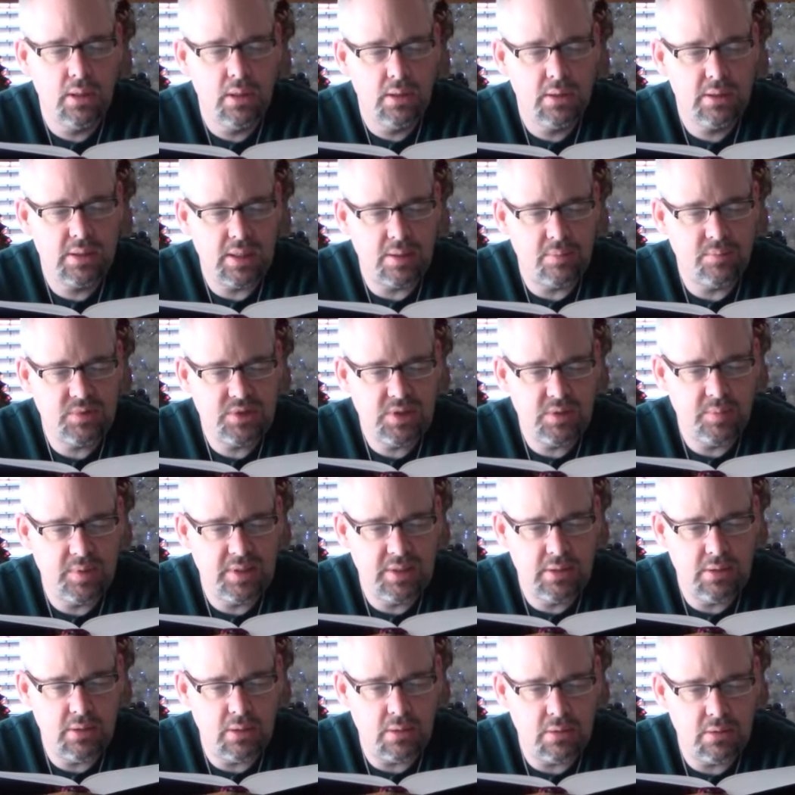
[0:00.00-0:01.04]
Come to
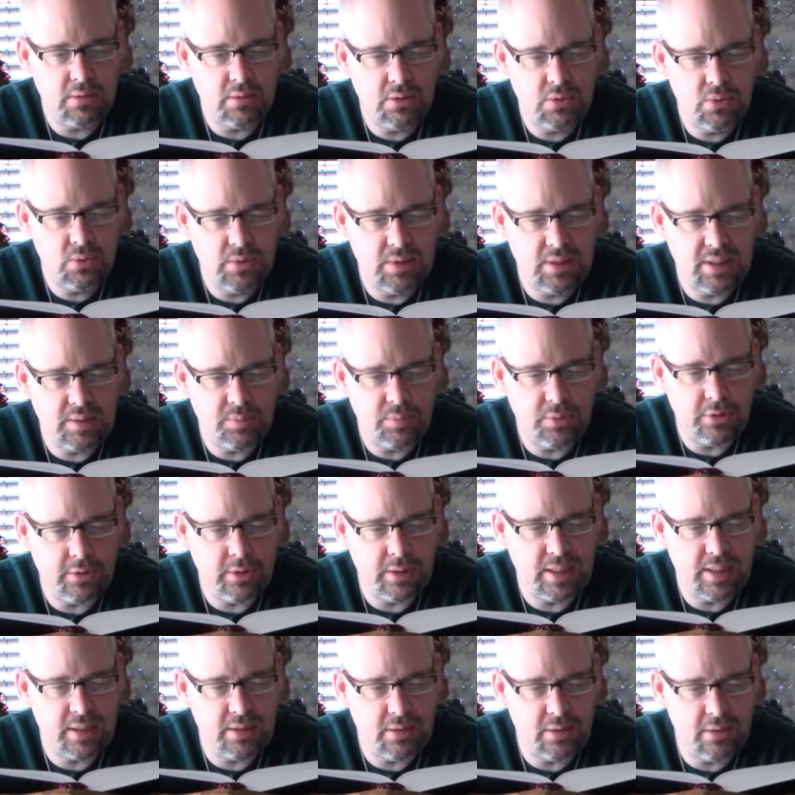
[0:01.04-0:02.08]
me all who labor
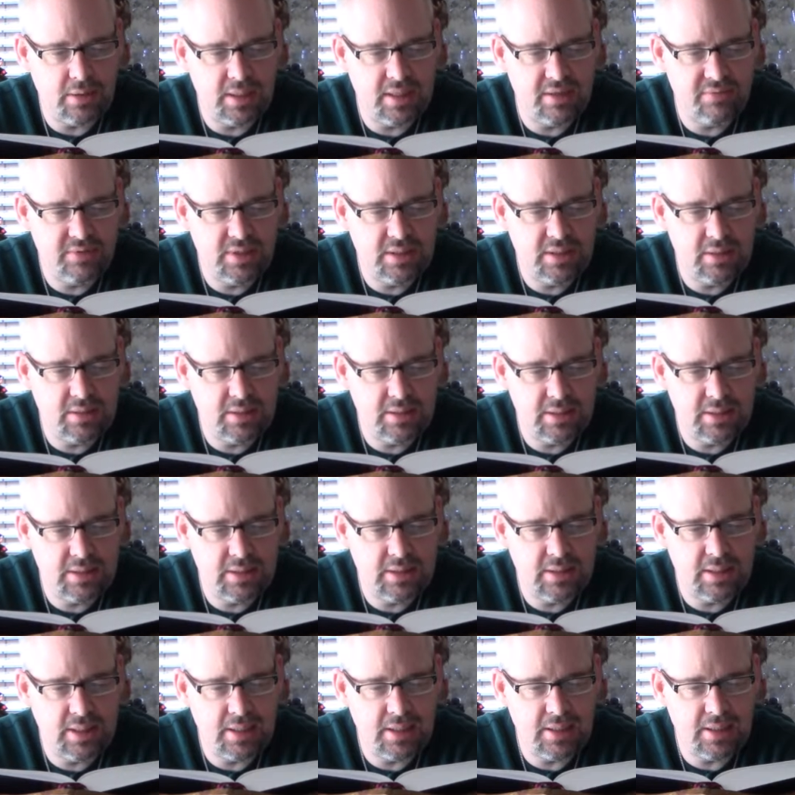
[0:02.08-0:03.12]
and are heavy laden,
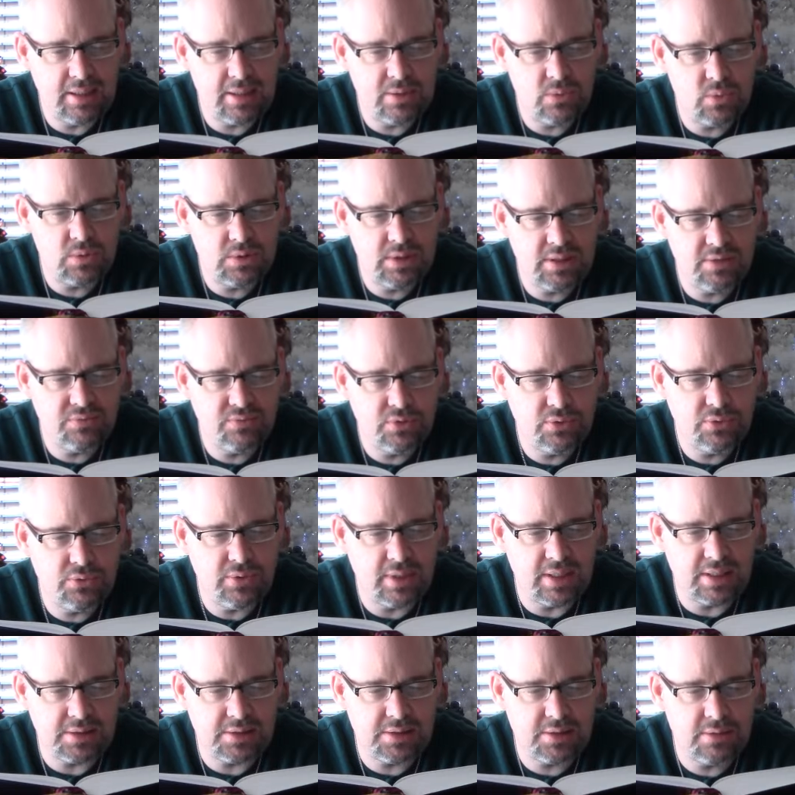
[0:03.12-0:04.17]
and I will give you
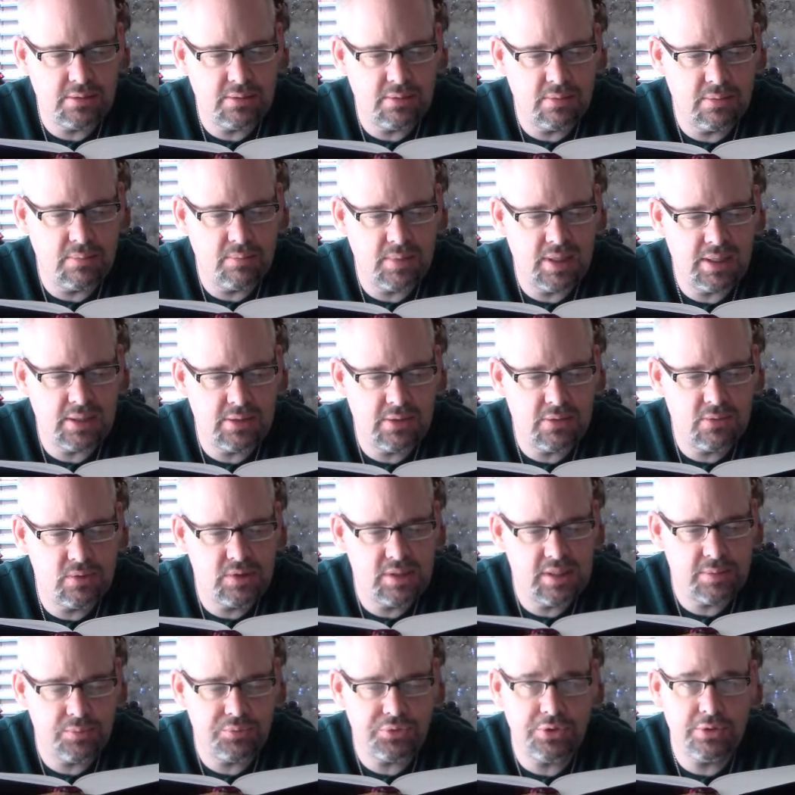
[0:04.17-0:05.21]
rest. Matthew
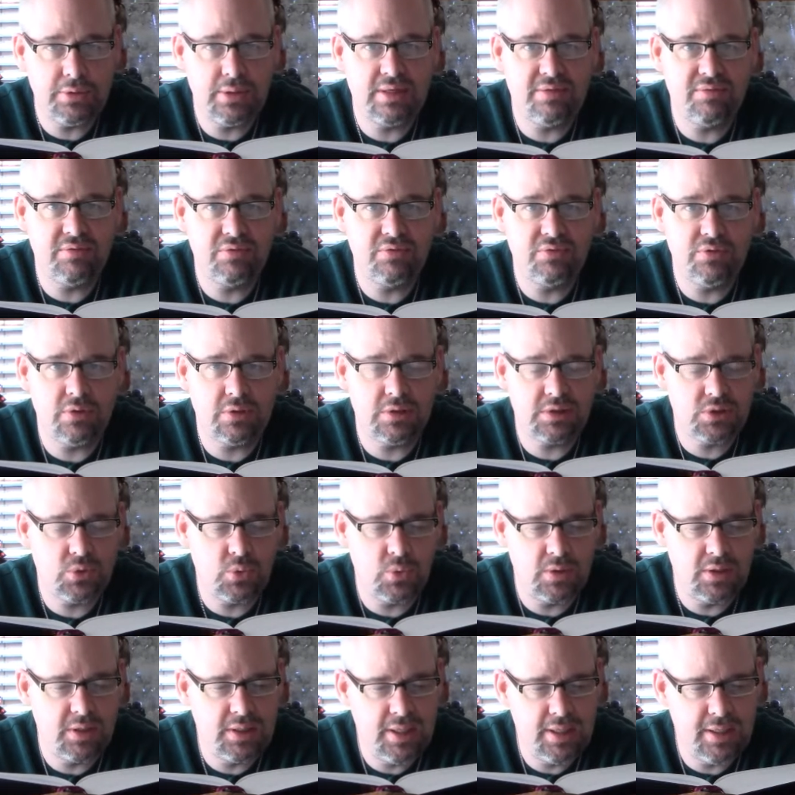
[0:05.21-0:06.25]
chapter 11 verse
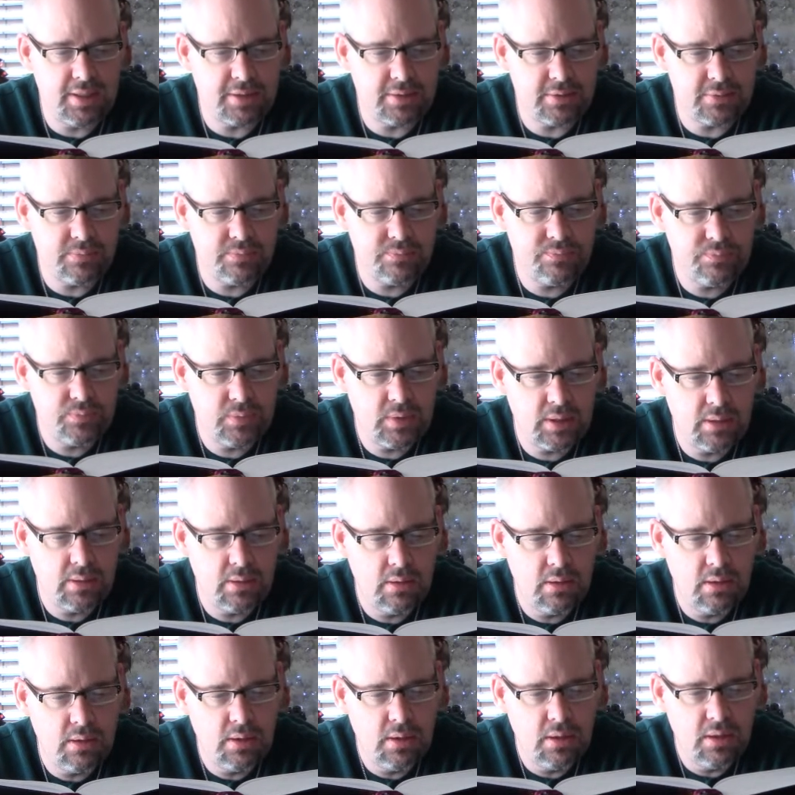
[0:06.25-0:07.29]
28.
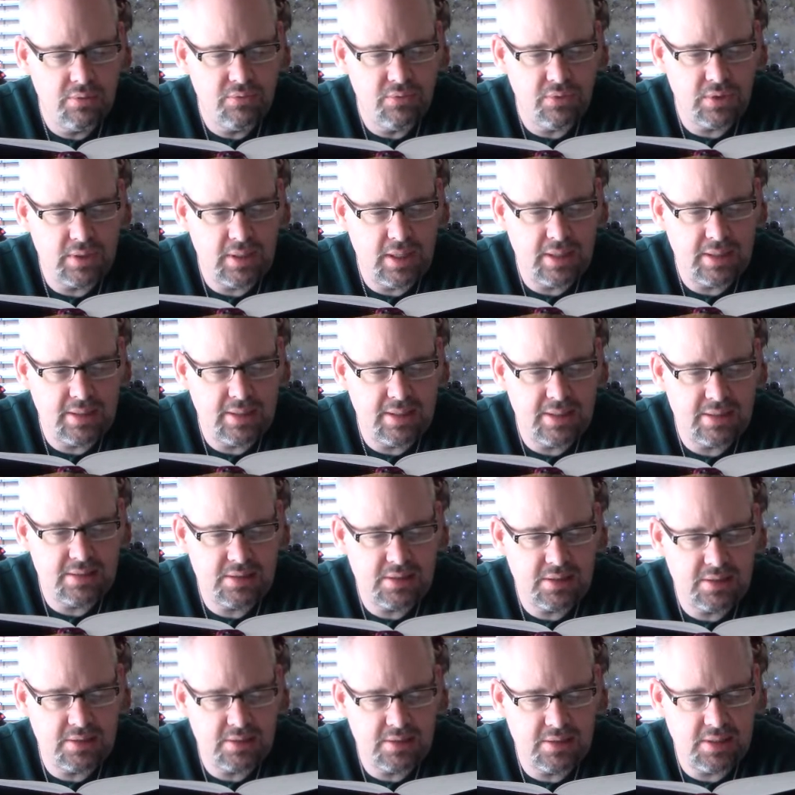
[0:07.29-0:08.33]
For God has
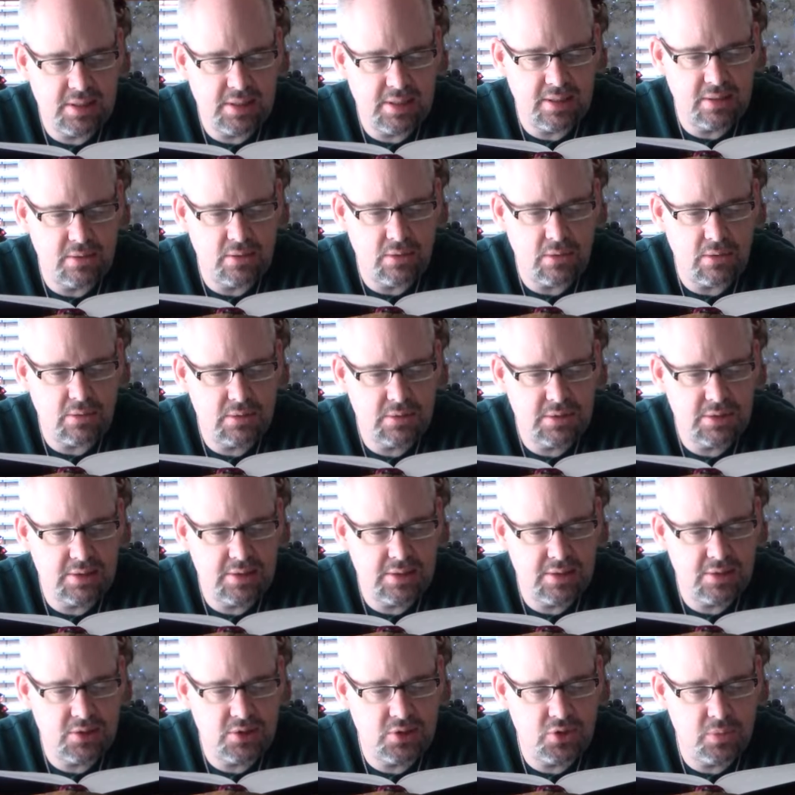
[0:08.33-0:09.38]
consigned all to
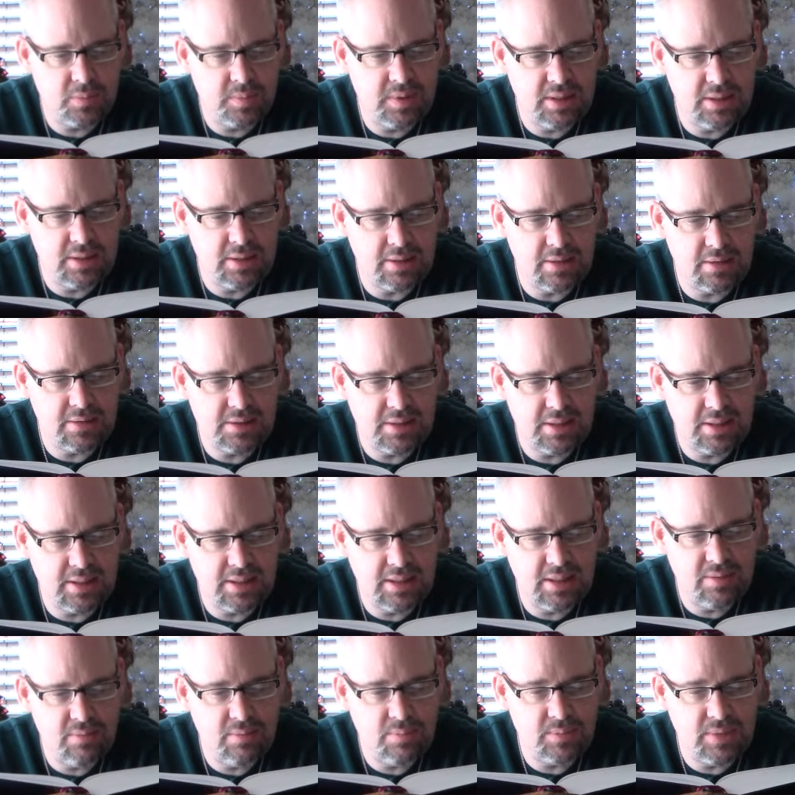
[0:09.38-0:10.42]
disobedience that
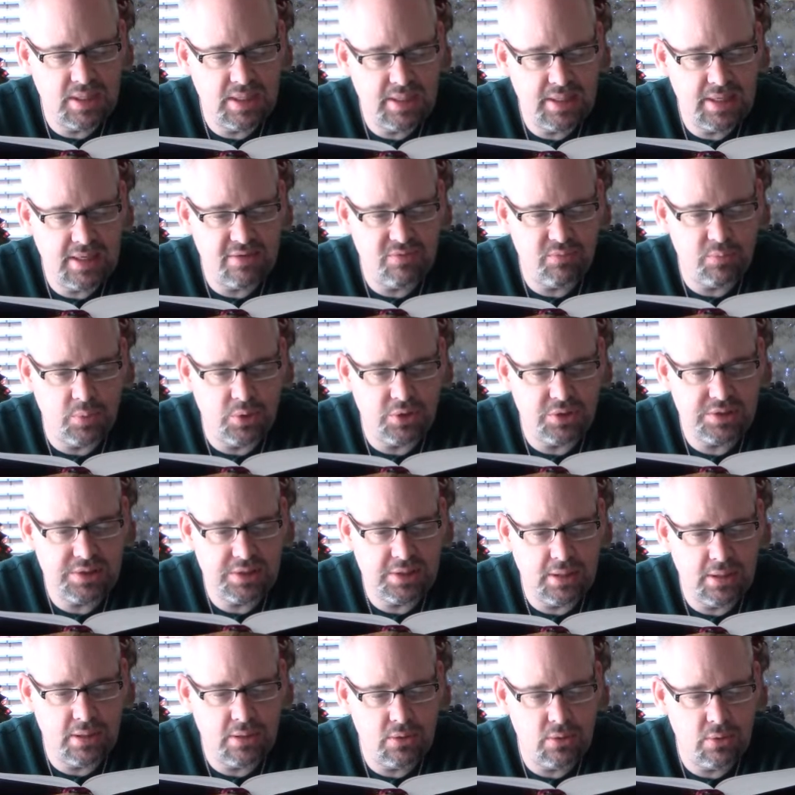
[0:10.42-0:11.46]
he may have mercy
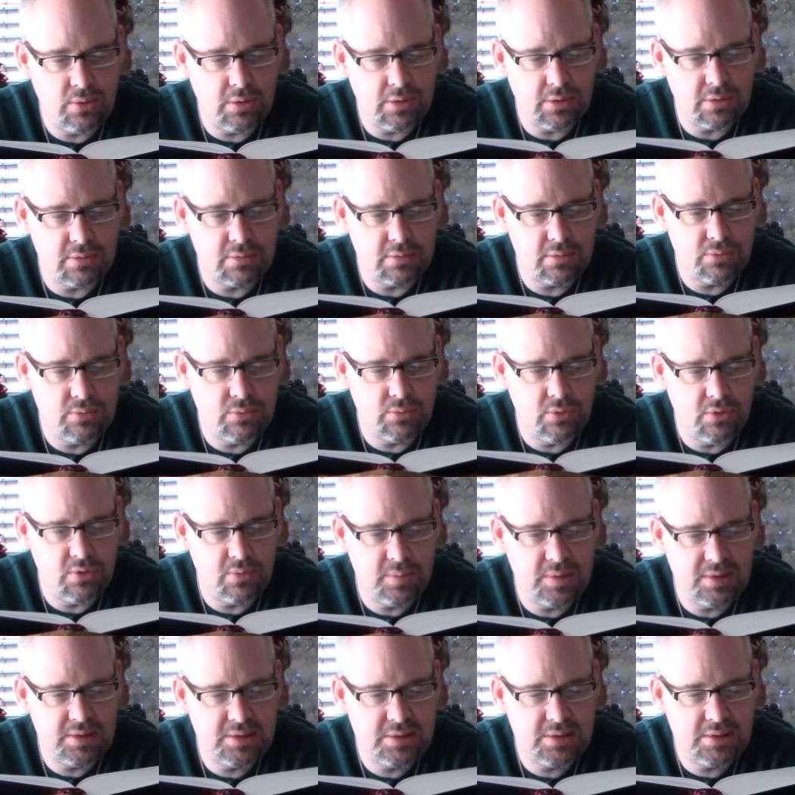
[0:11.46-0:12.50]
on all.
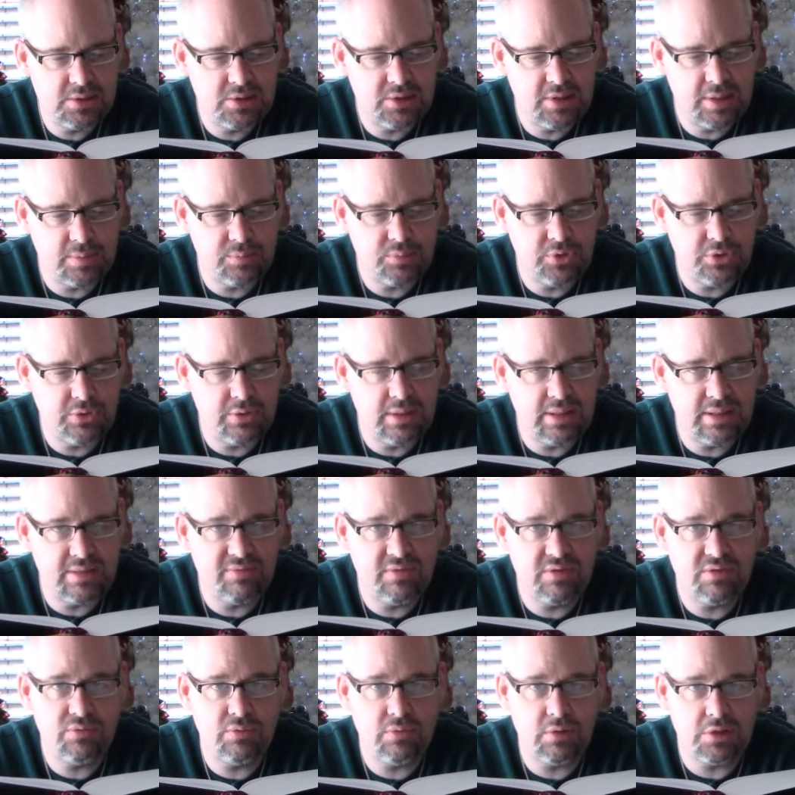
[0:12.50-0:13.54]
Romans chapter
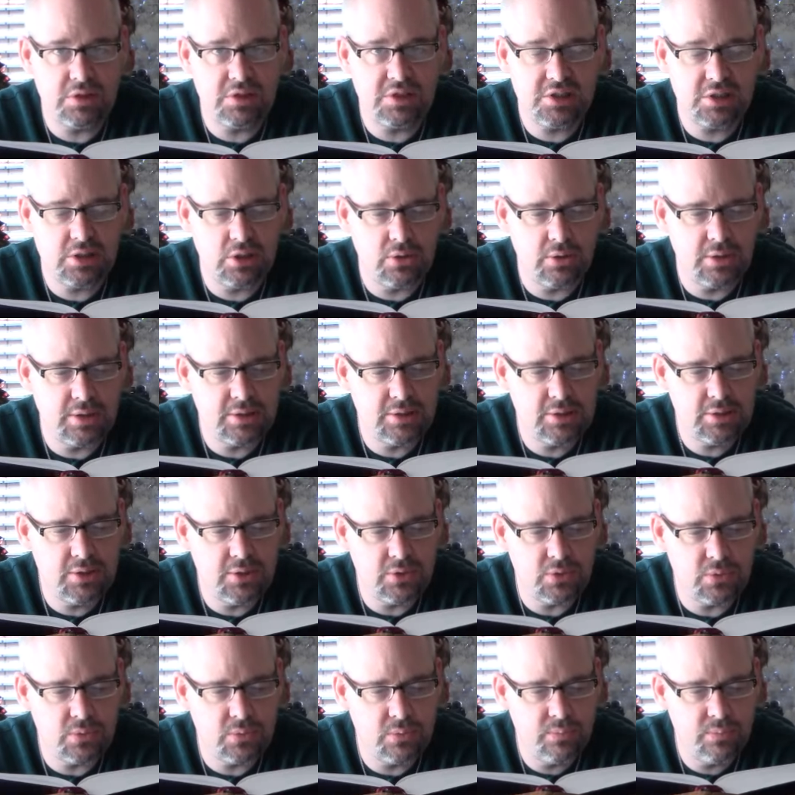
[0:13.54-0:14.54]
11, verse 32.